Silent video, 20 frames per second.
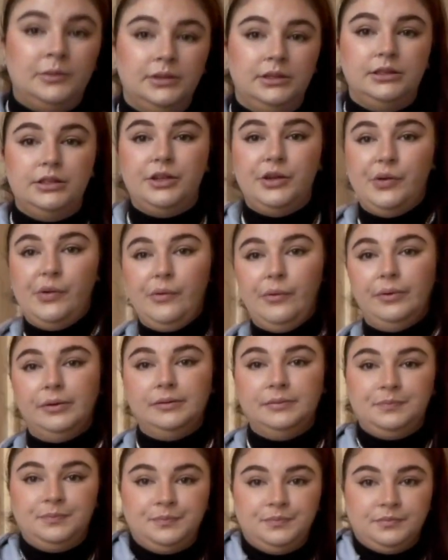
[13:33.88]
to do
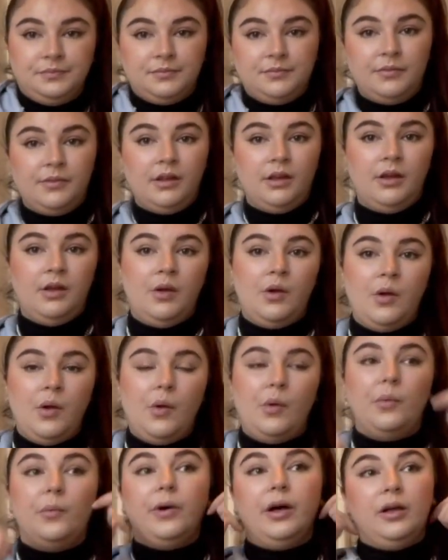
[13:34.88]

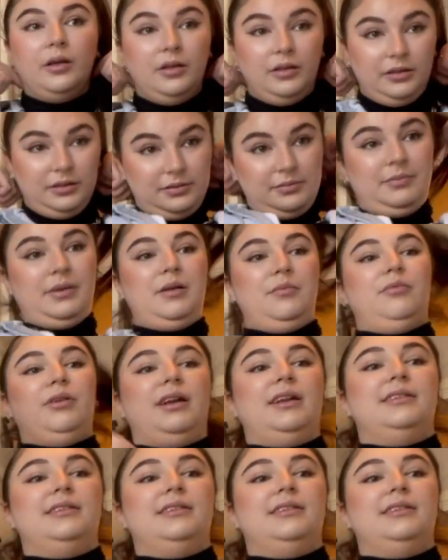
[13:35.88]
while my bread is